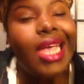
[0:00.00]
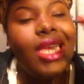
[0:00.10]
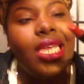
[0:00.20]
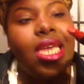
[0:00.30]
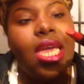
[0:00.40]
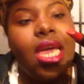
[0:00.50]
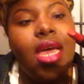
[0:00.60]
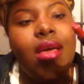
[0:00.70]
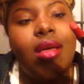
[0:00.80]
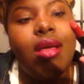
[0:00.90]

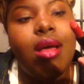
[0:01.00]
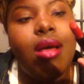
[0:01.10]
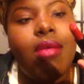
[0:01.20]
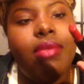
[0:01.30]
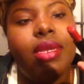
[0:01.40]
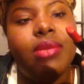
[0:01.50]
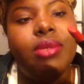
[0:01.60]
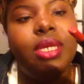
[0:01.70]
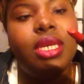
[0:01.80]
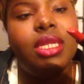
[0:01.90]
yeah, the
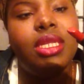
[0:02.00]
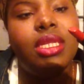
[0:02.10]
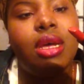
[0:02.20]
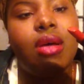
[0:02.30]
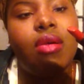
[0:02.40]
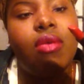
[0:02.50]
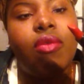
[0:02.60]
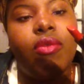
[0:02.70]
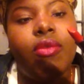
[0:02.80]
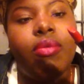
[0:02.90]
lipstick
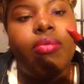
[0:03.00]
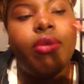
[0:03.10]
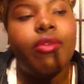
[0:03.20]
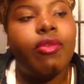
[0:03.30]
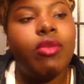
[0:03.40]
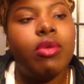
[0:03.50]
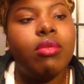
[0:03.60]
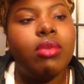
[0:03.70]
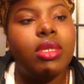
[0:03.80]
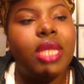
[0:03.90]
itself
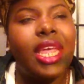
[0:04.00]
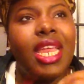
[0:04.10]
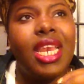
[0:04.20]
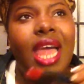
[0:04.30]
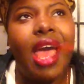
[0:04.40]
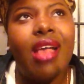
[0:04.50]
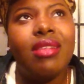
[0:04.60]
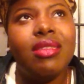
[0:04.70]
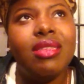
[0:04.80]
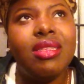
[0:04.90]
performs, like, it lasts.